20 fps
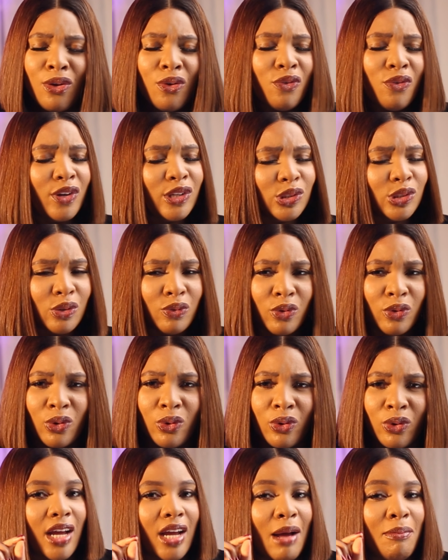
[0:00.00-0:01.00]
First of
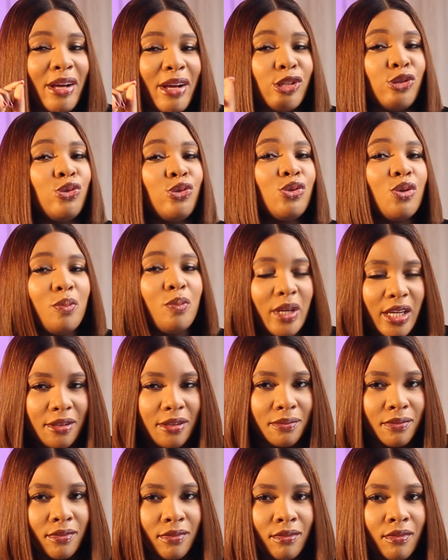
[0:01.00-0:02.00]
all, I'm
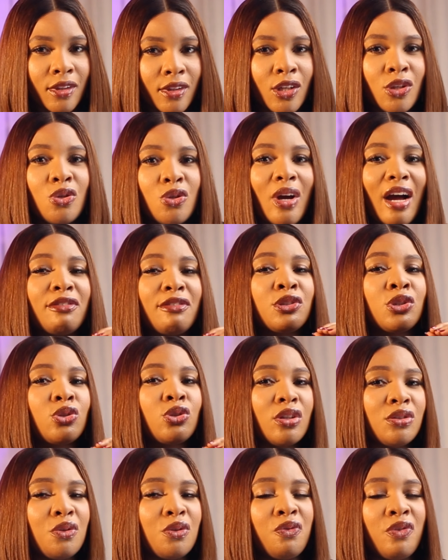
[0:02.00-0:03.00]
assuming you have
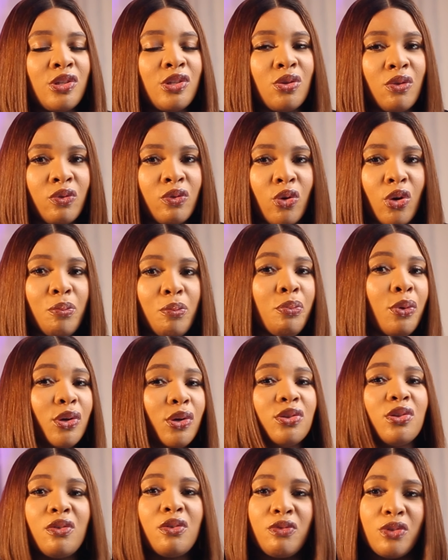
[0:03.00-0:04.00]
sought the face of God,
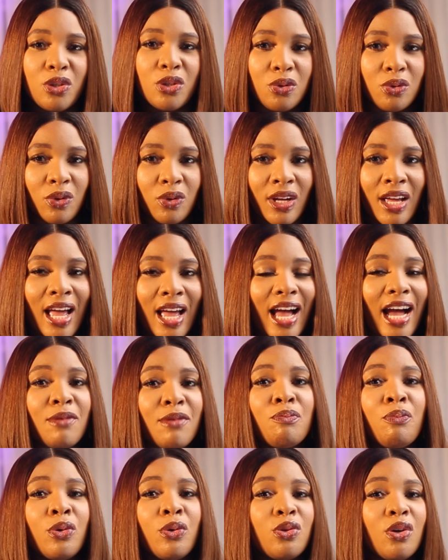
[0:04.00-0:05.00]
both of you,
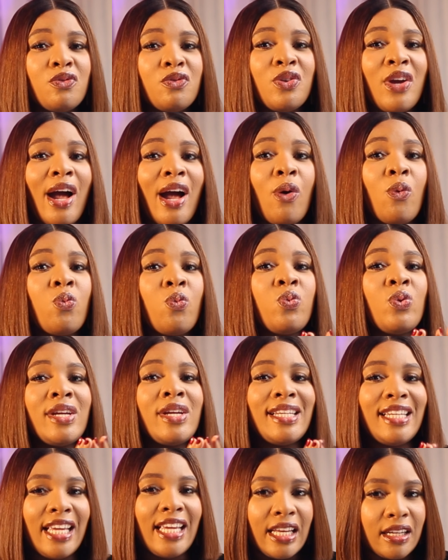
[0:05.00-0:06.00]
and both of you are
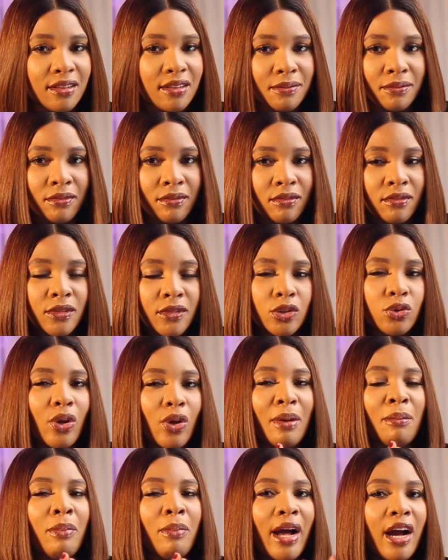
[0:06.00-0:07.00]
willing
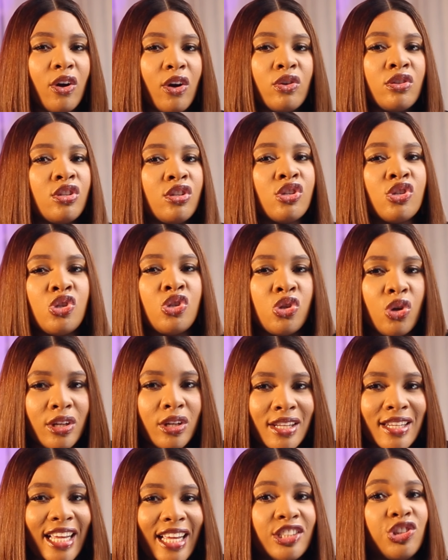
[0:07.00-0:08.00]
to embark on this
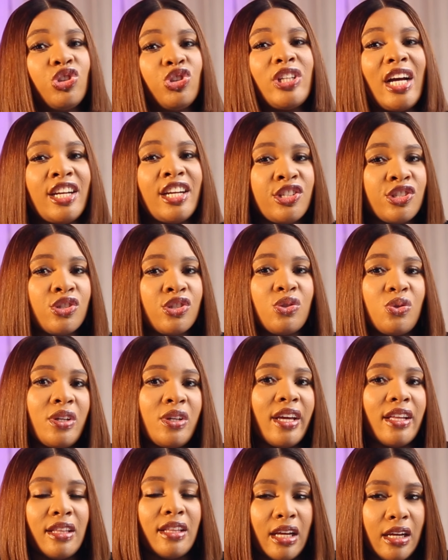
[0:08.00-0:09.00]
journey that is challenging
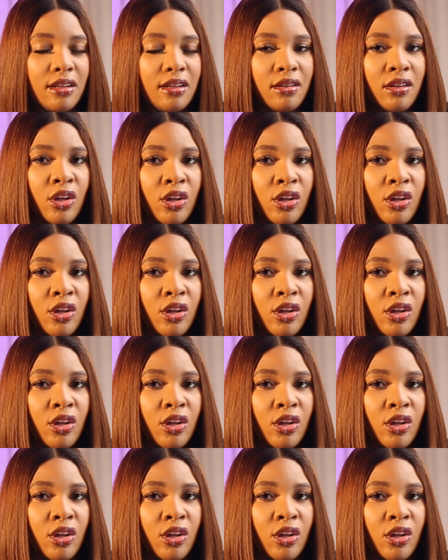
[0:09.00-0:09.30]
together.